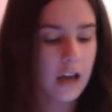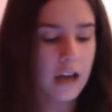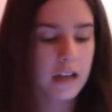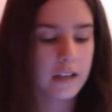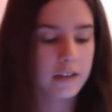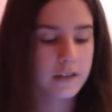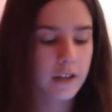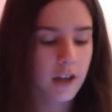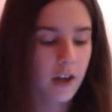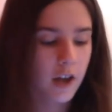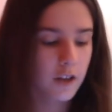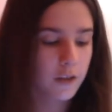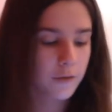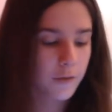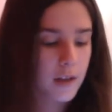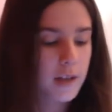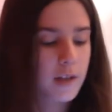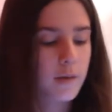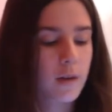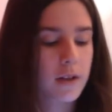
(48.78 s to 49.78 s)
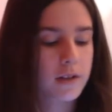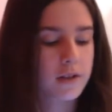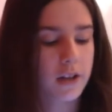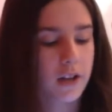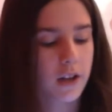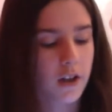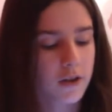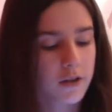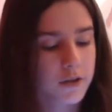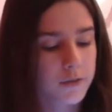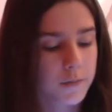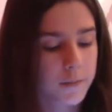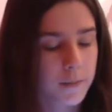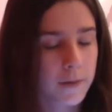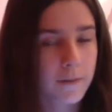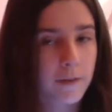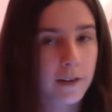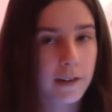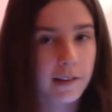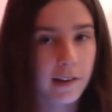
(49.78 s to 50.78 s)
So the first question I got was from my
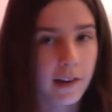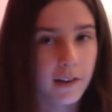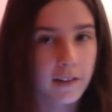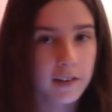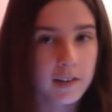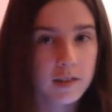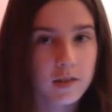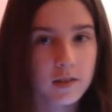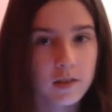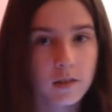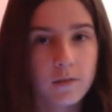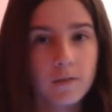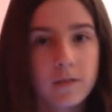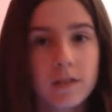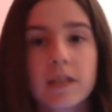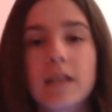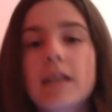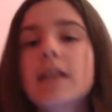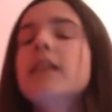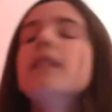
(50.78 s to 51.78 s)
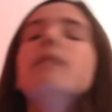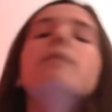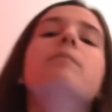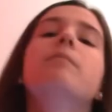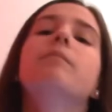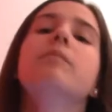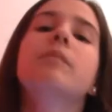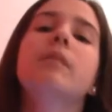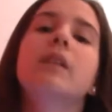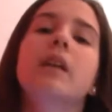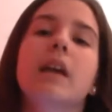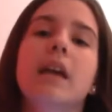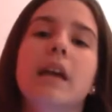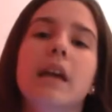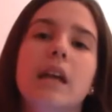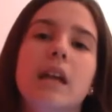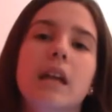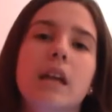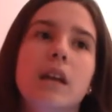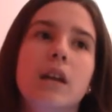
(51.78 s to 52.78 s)
friend Lois, who you've seen
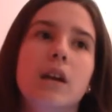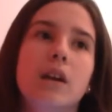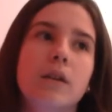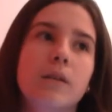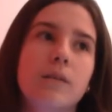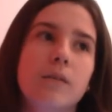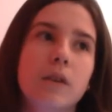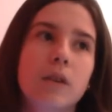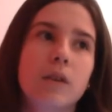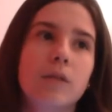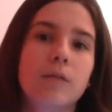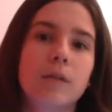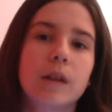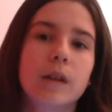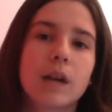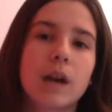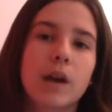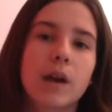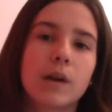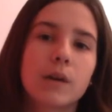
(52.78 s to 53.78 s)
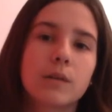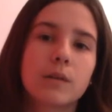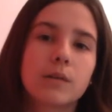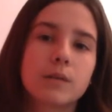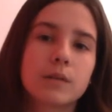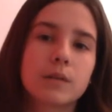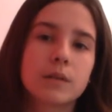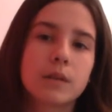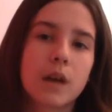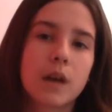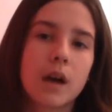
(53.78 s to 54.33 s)
in a few videos.